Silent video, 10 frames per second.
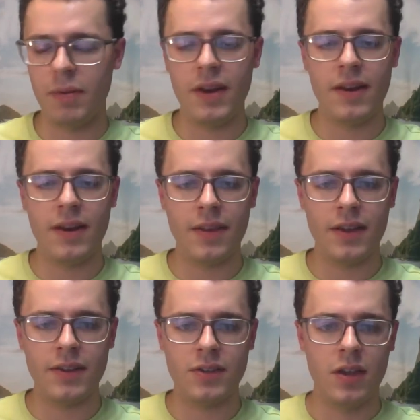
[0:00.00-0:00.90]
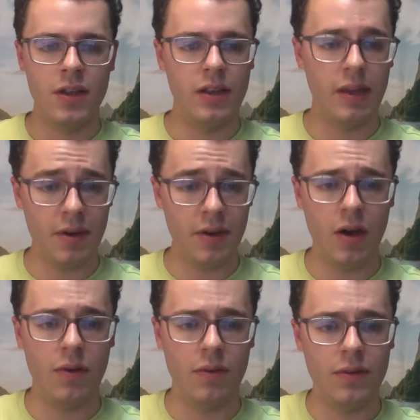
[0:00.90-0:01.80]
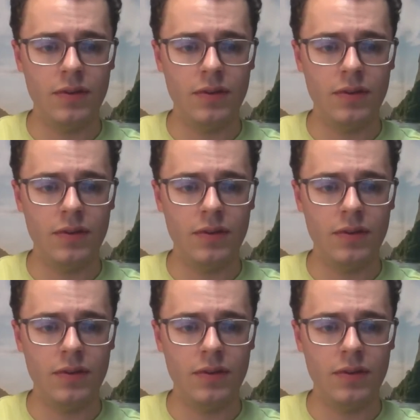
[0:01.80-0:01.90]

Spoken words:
opinion on this, let me know,